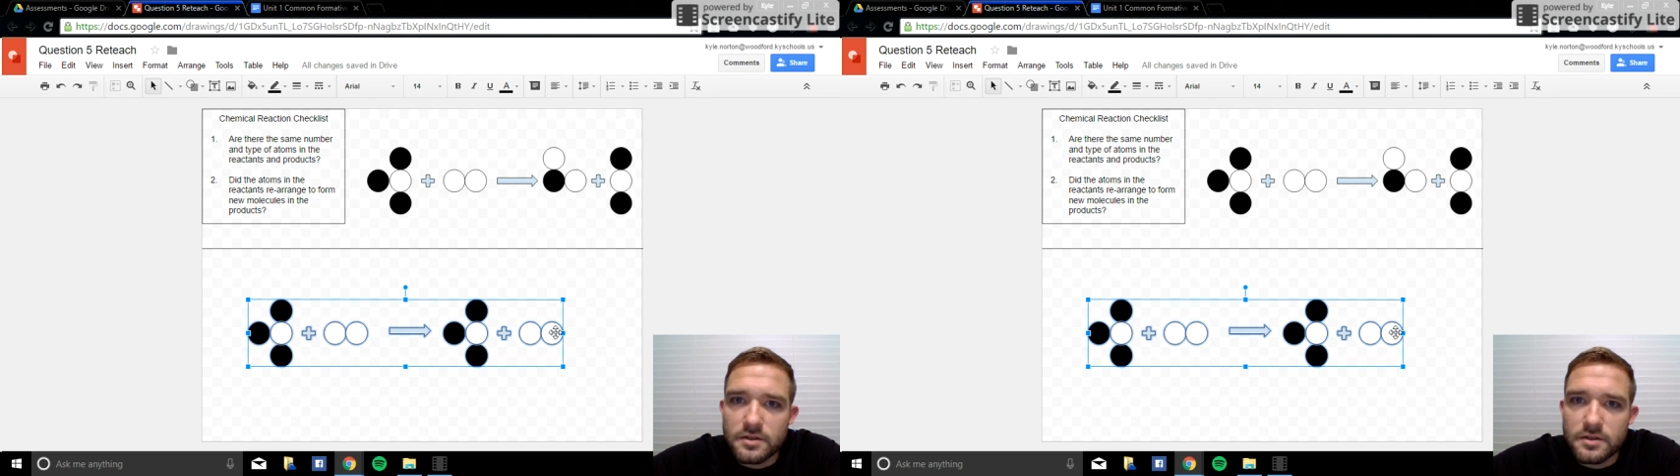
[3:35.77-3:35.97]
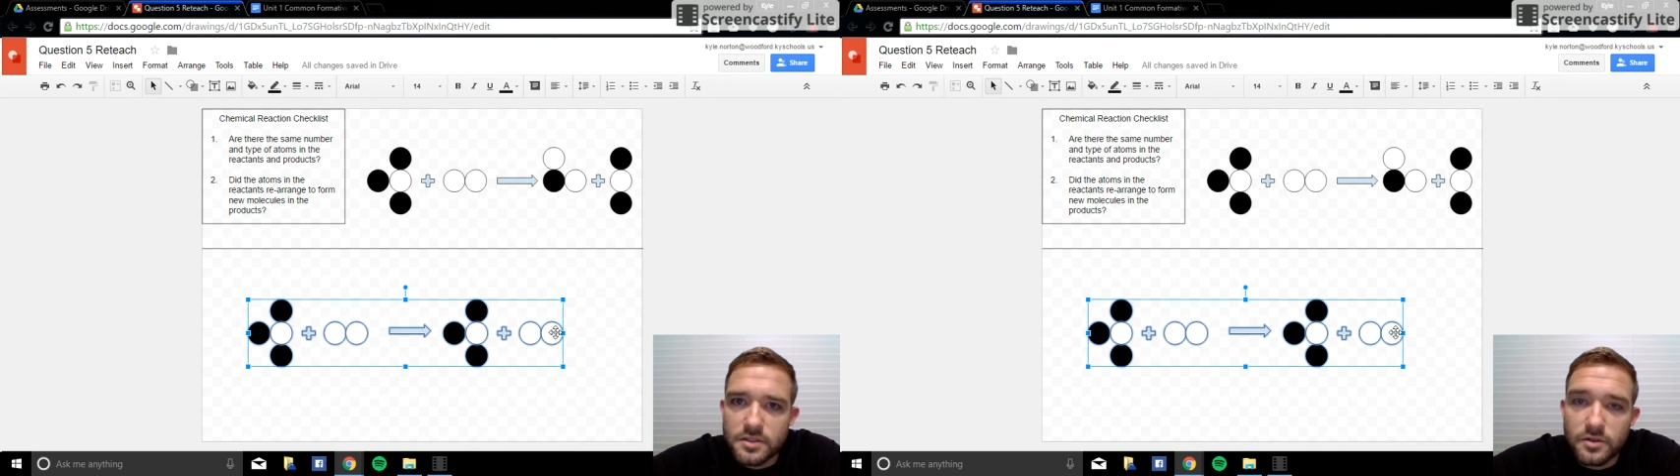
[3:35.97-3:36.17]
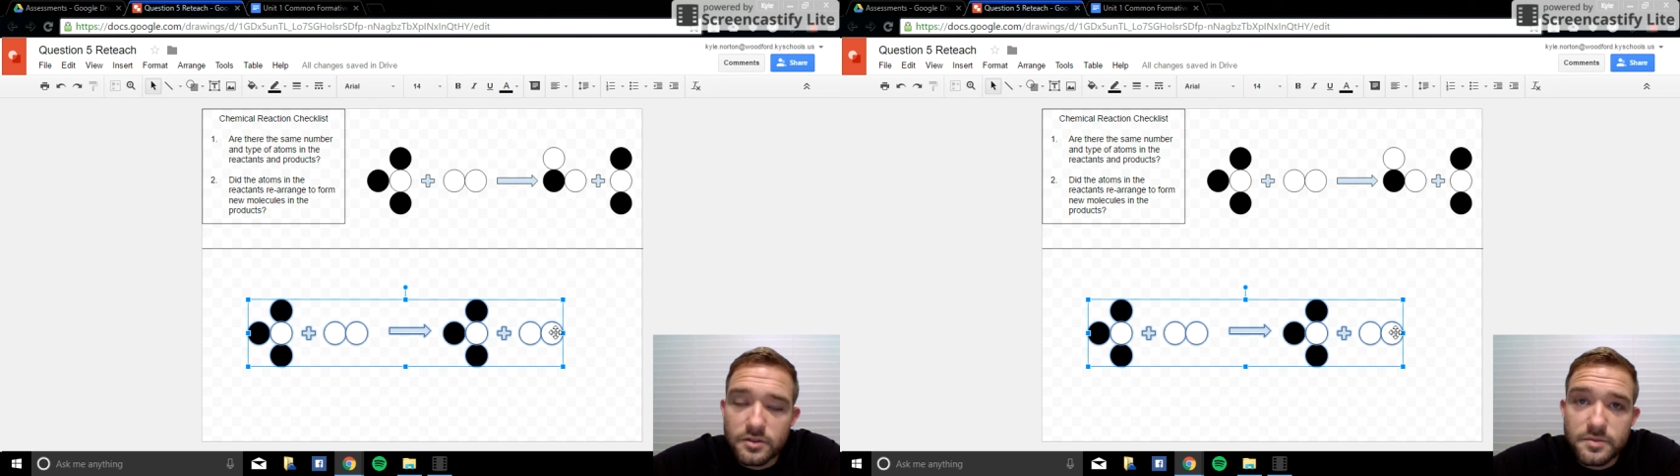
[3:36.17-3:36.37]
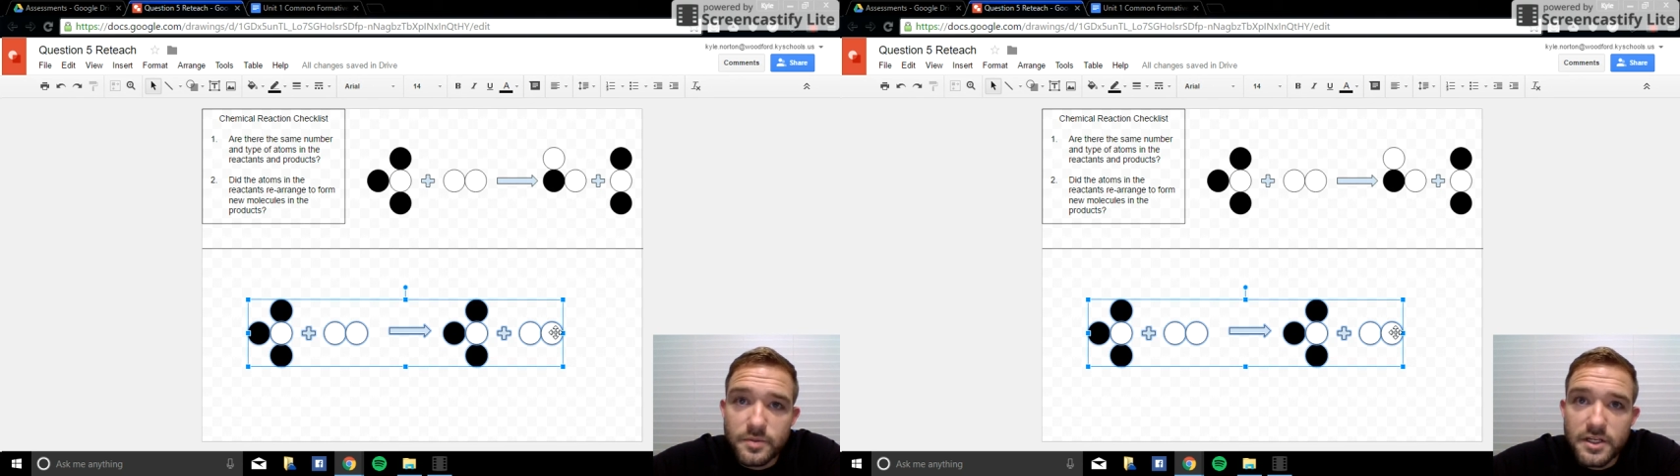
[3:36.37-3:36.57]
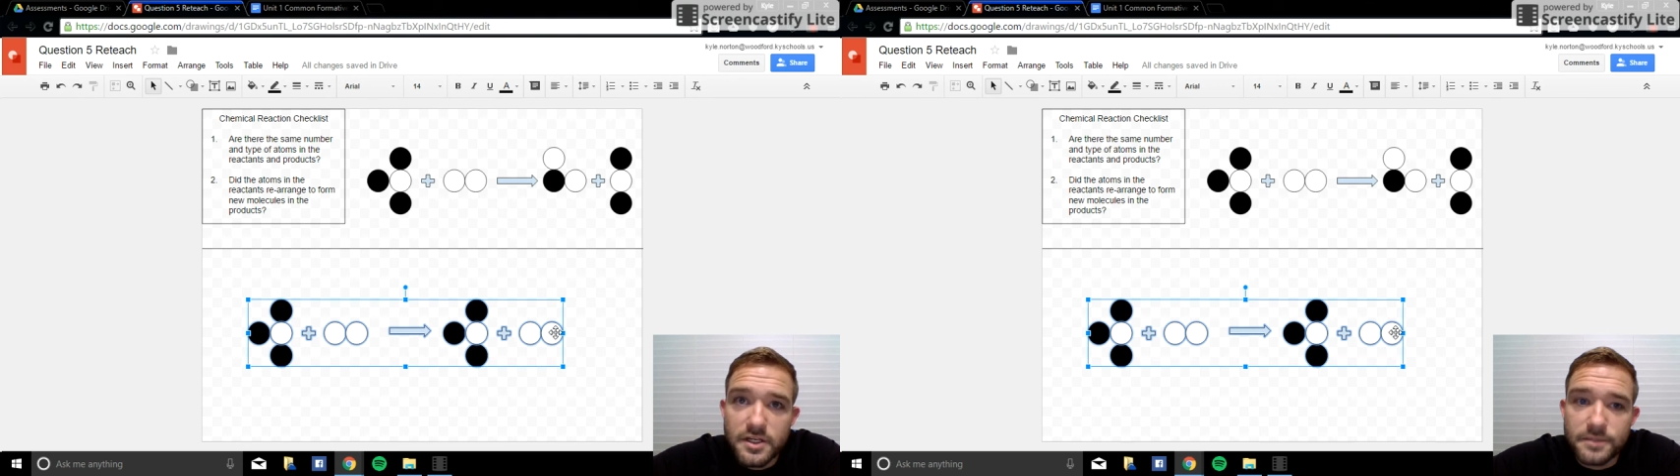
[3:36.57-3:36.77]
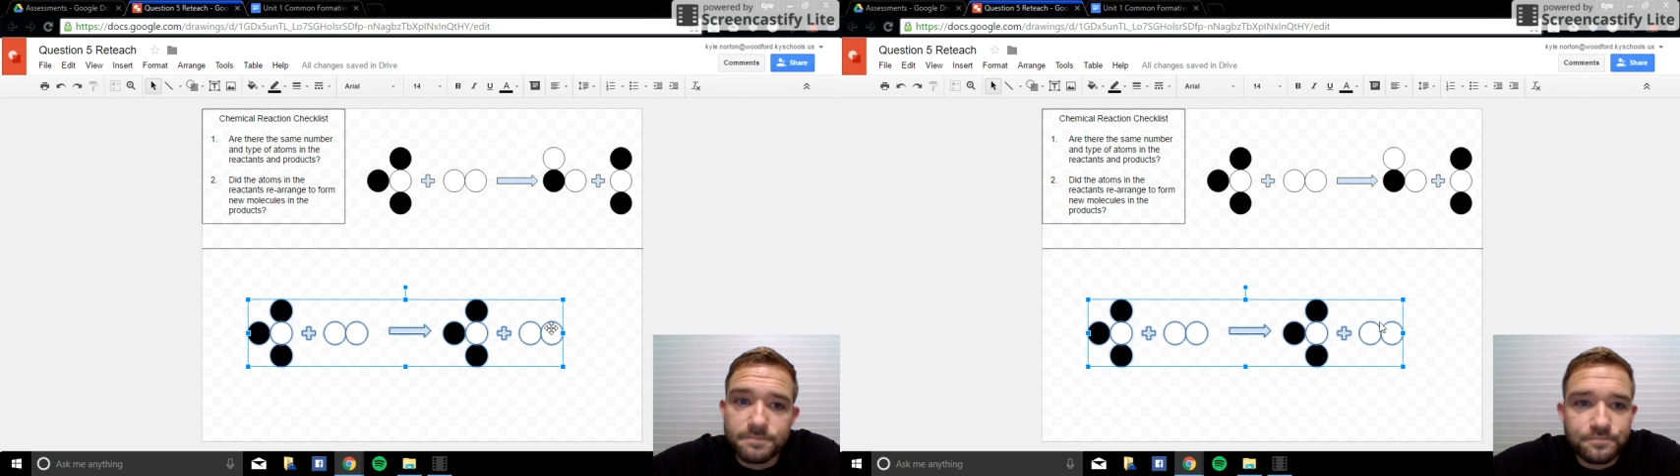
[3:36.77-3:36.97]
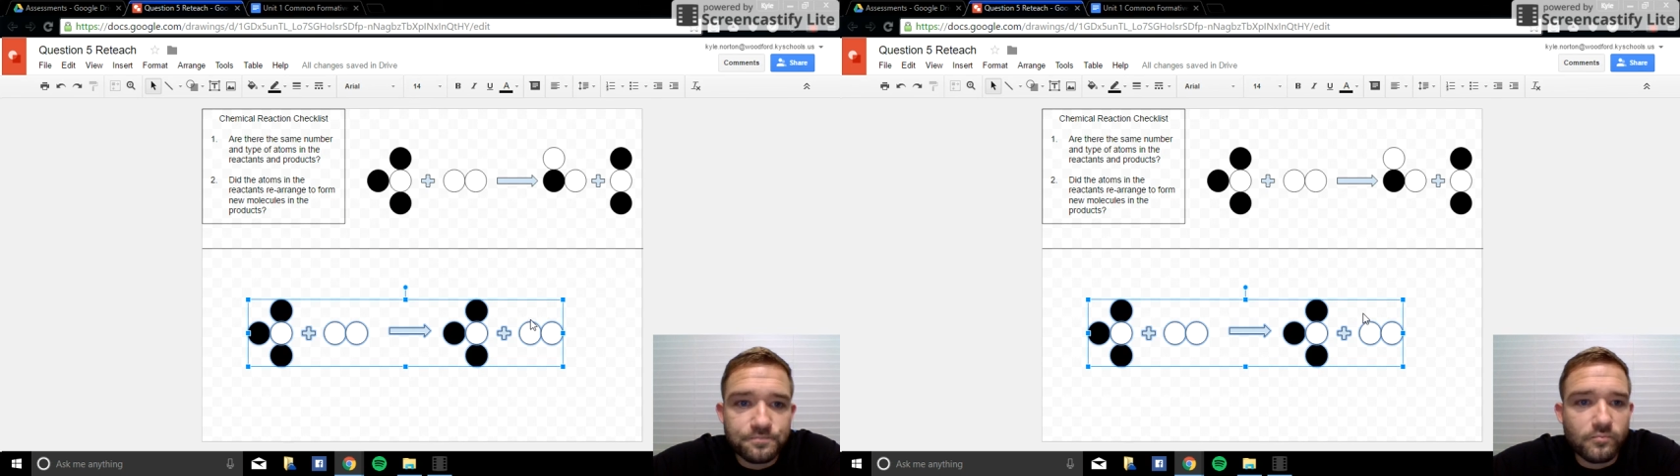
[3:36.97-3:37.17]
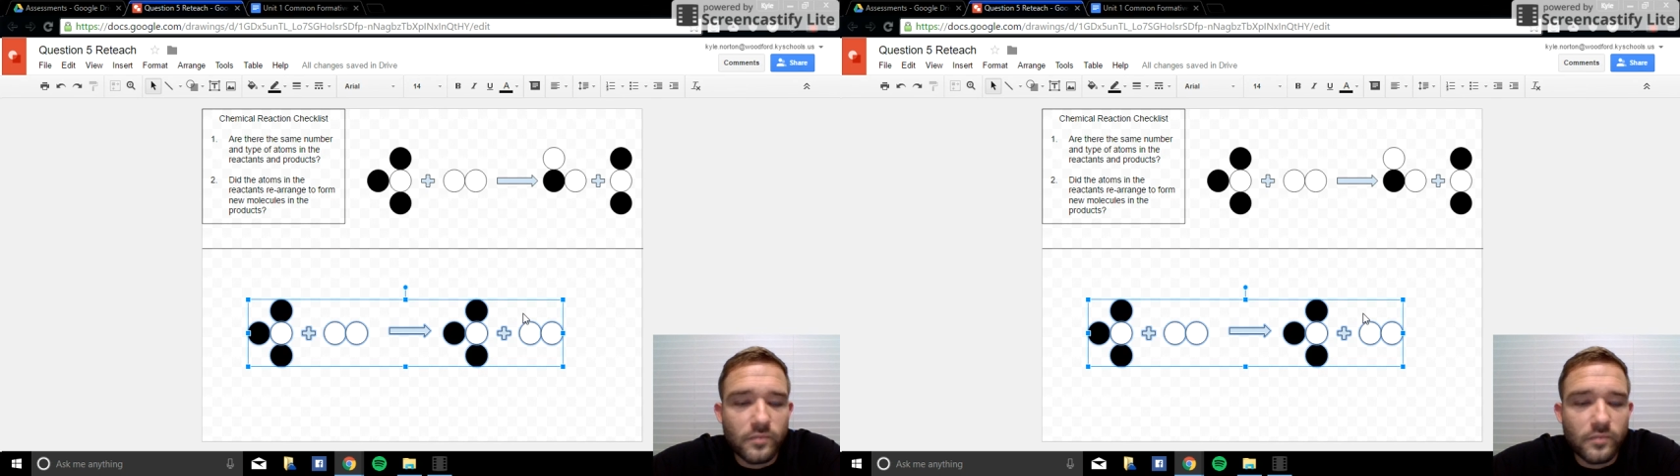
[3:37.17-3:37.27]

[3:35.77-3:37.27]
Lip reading: So it looks pretty good.